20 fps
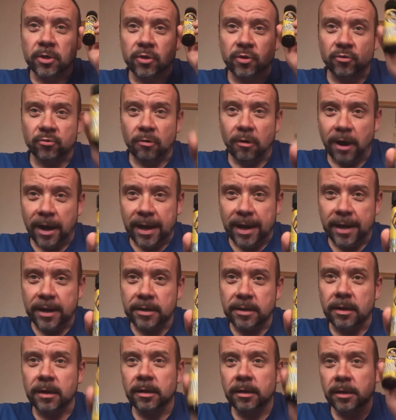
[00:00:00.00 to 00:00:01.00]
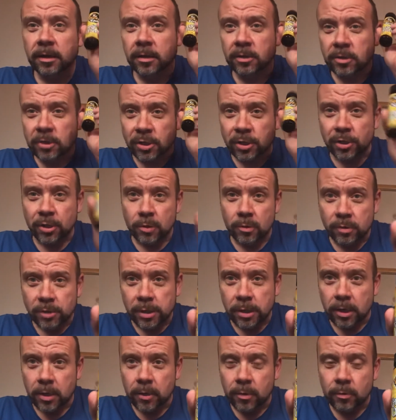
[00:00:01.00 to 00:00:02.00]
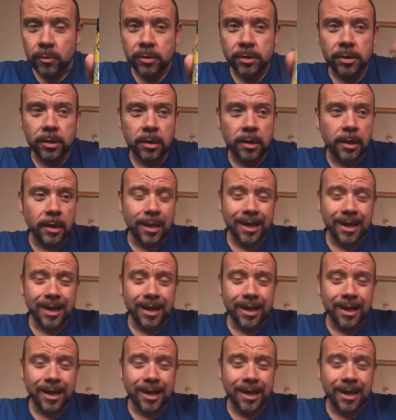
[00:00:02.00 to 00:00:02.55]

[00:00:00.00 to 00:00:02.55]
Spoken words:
Try it. Snooze, you lose.